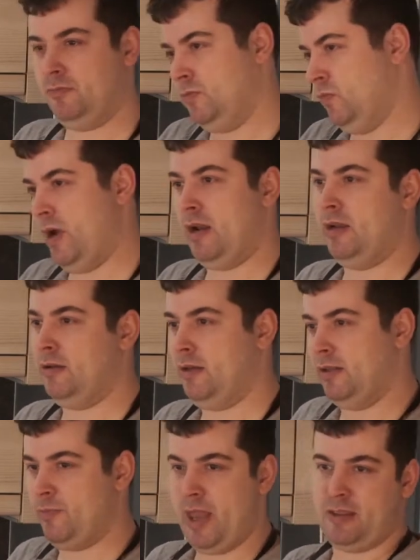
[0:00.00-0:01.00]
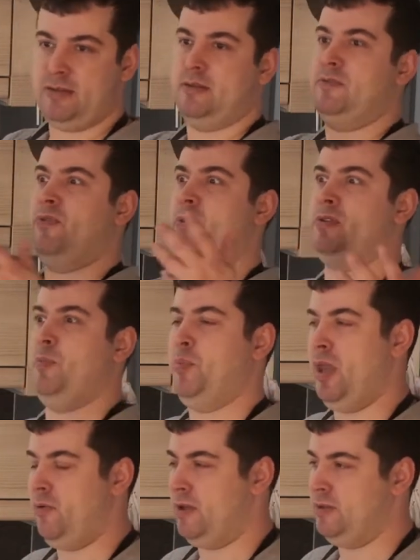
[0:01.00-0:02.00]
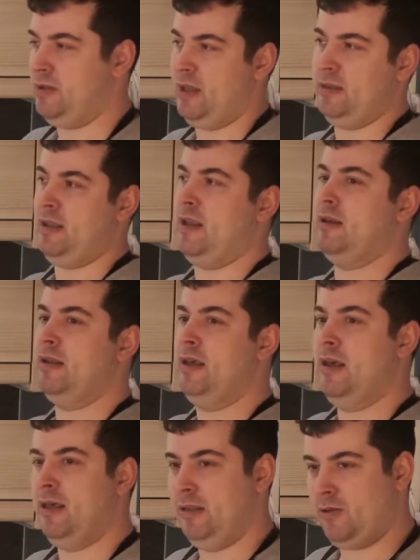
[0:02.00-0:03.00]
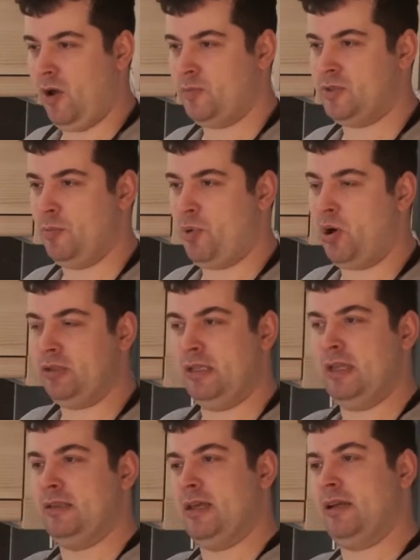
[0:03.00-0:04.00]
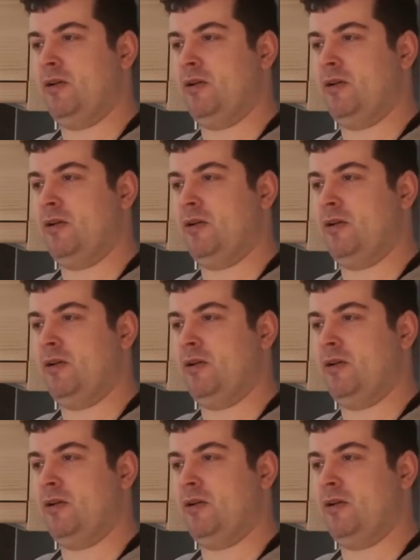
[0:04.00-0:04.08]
well, it makes its first appearance, and then it comes the body, and then